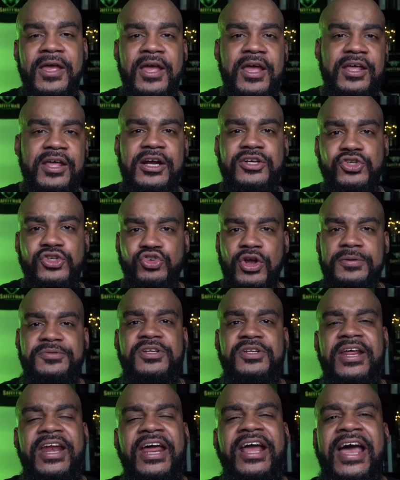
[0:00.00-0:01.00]
There's a scripture
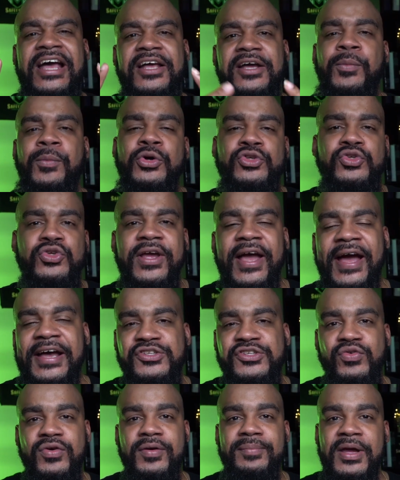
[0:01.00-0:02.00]
that I want you guys
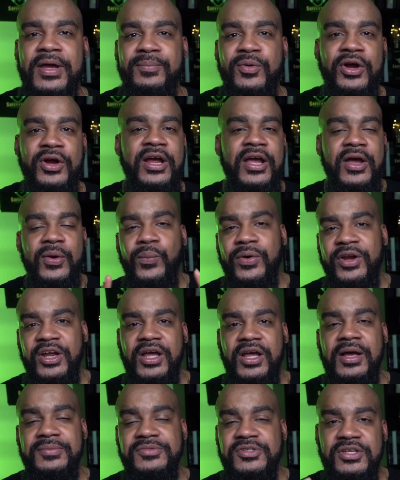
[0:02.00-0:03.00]
to remember when it
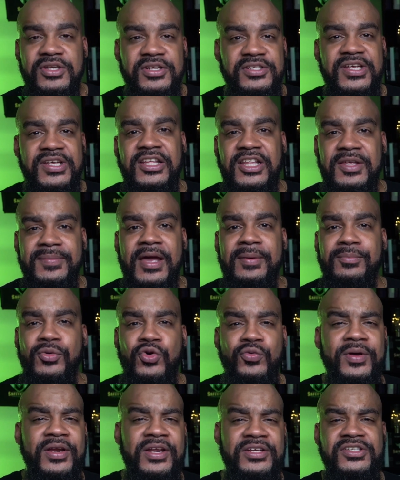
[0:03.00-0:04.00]
comes to the safety man
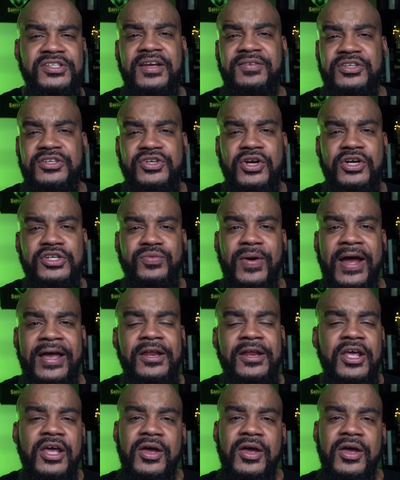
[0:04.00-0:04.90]
movement and safety church, right?